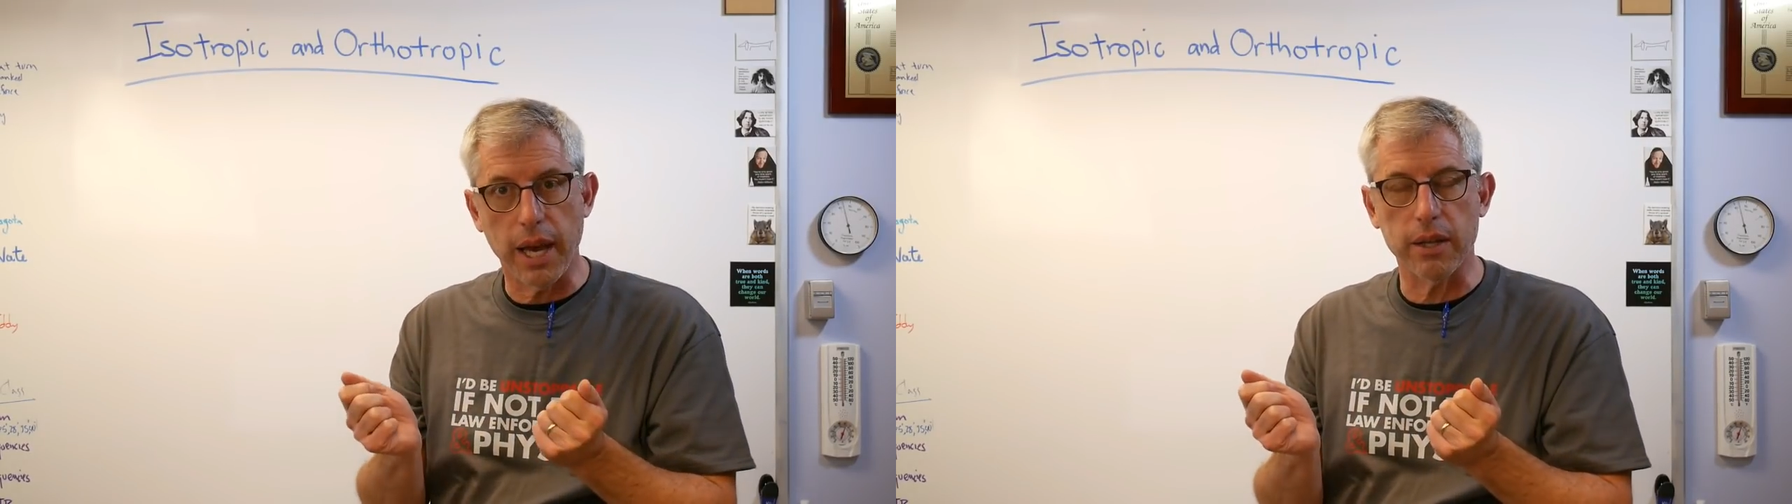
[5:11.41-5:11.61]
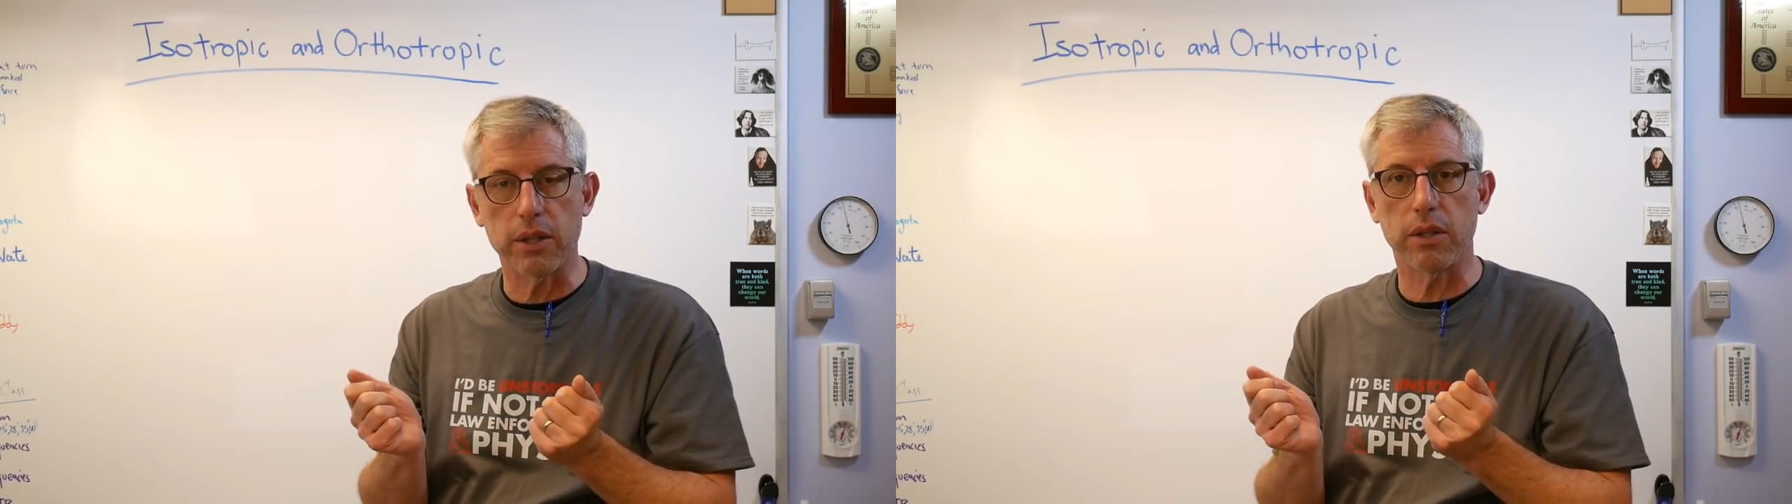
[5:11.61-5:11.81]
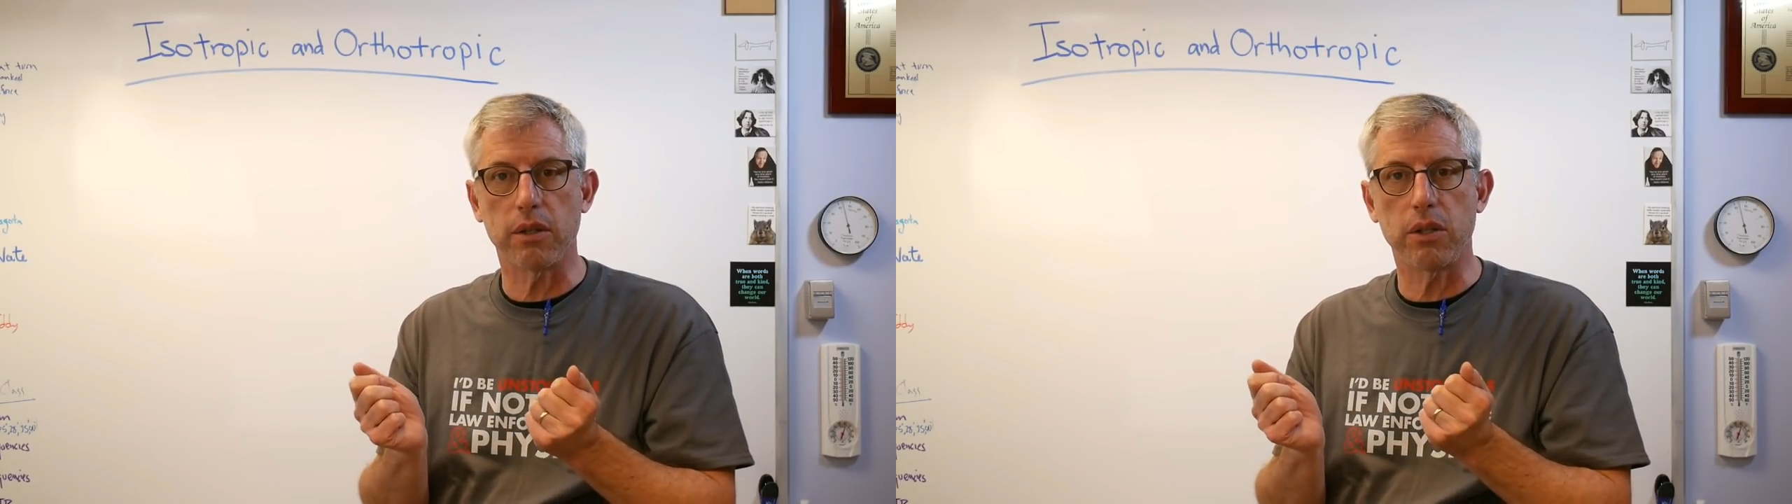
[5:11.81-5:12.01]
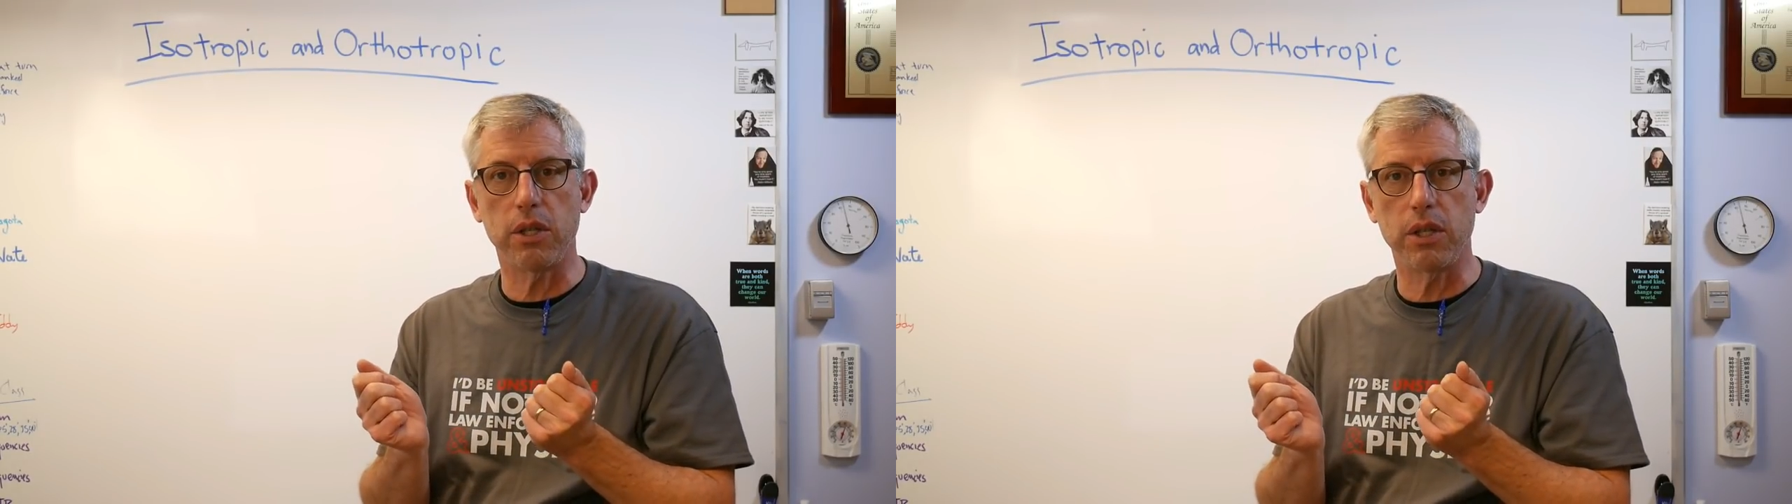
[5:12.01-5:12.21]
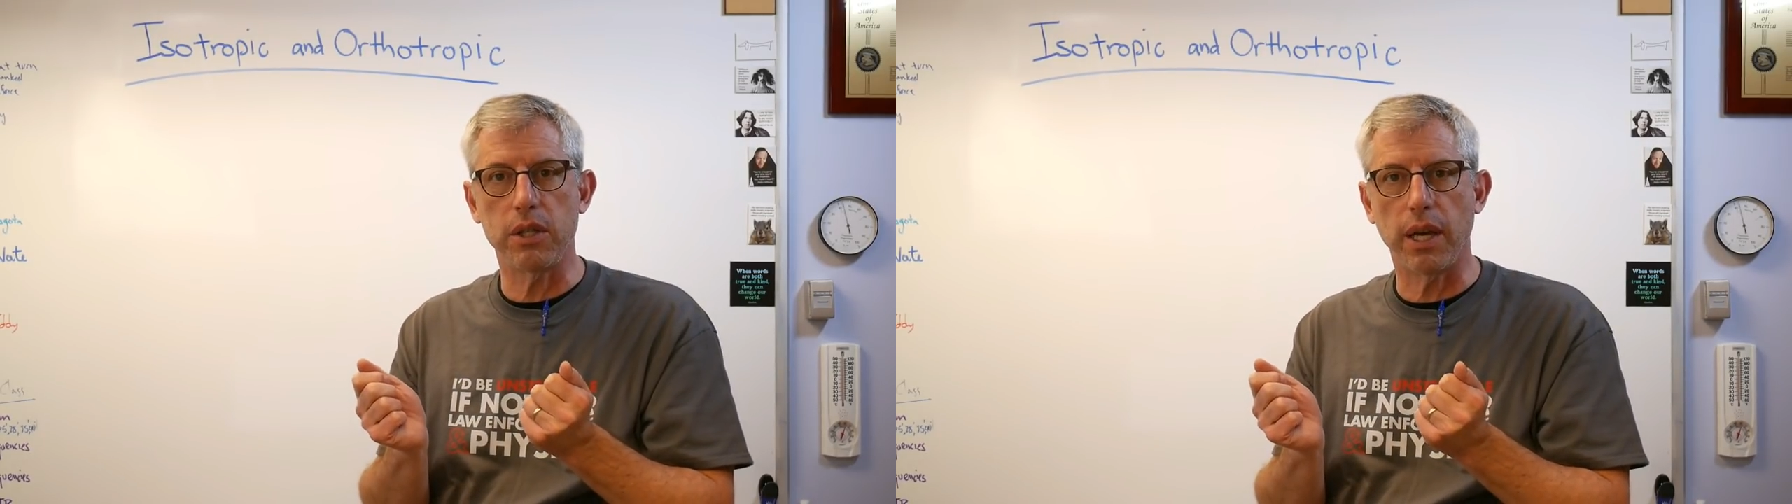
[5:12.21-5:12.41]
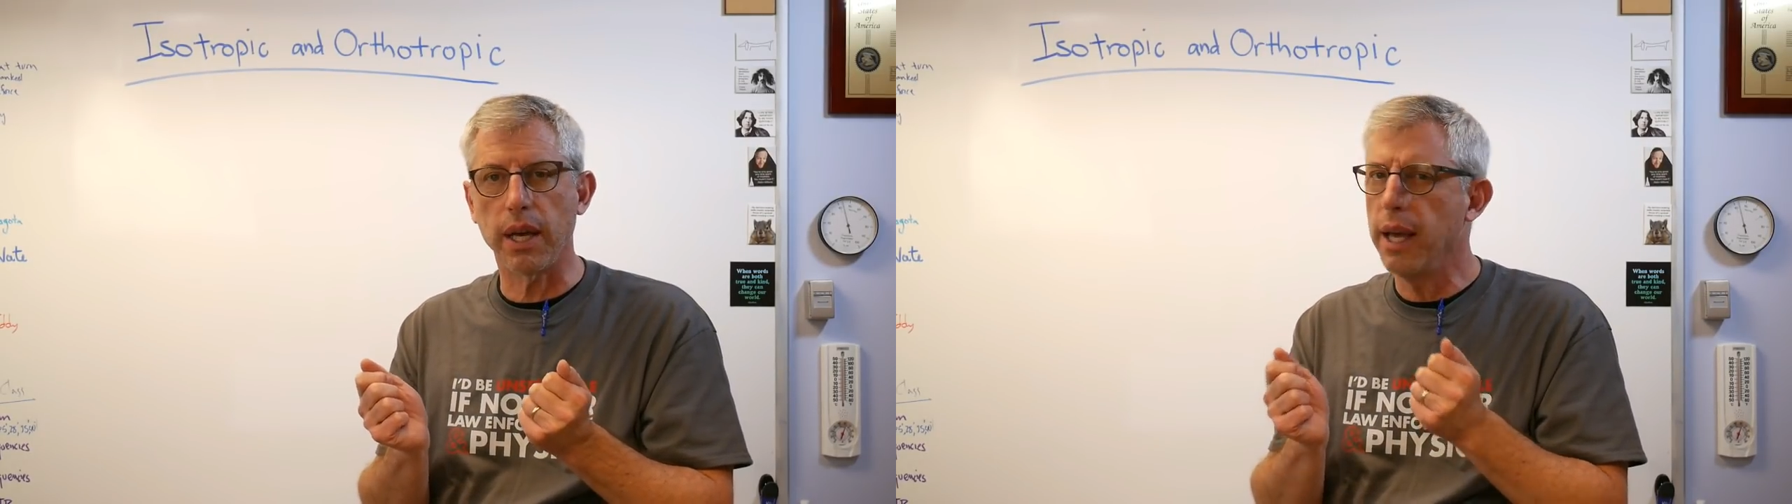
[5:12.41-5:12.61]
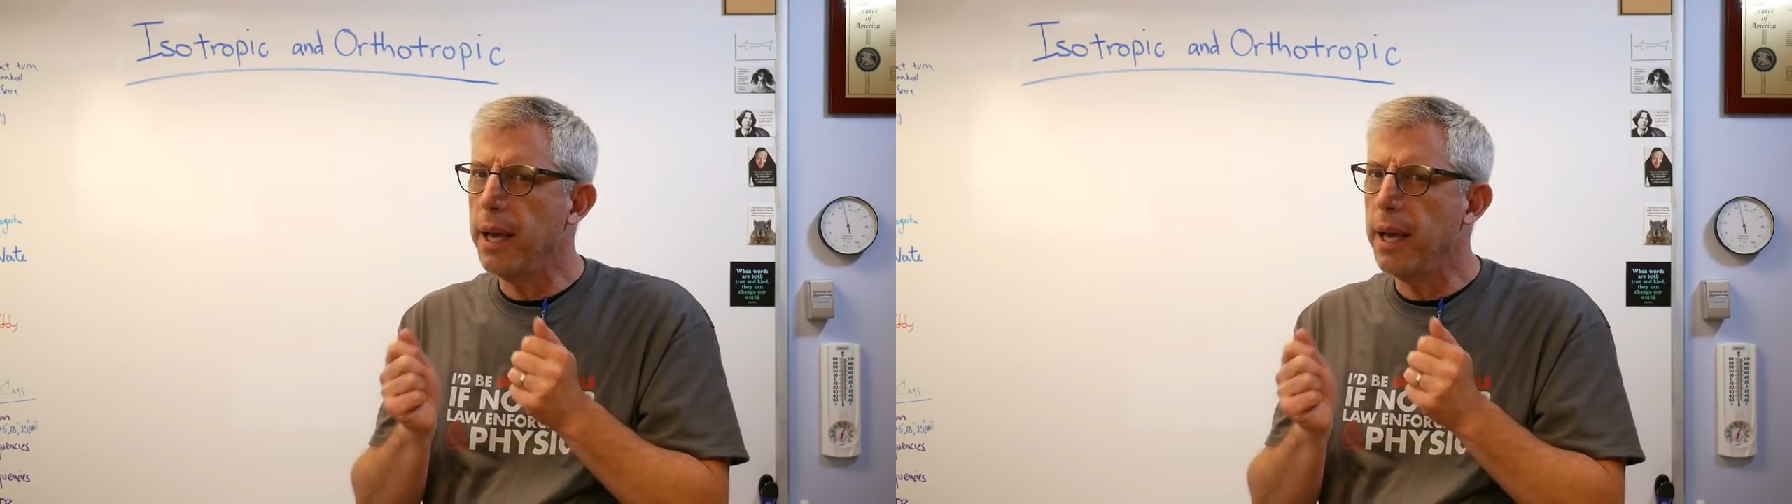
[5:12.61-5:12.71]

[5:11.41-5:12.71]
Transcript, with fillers: axis of the cheese stick.